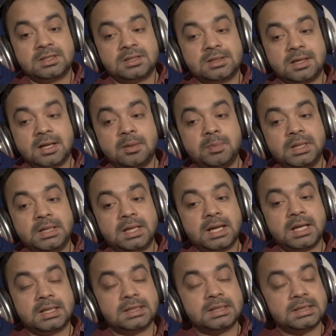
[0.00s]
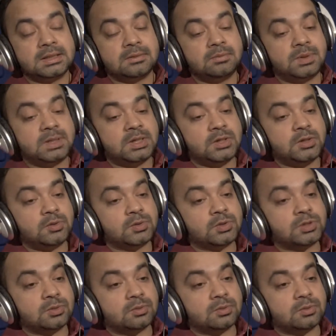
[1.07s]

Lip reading: therapy can be used,